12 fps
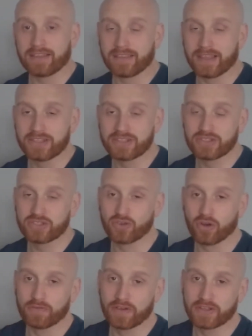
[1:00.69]
this
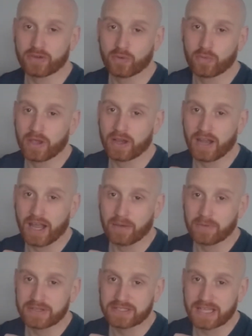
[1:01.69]
short video where I
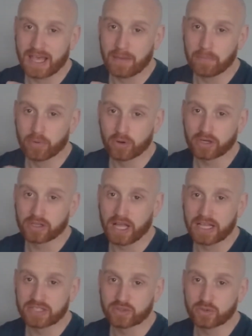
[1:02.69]
was at Port
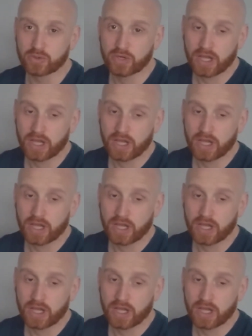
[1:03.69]
Glasgow,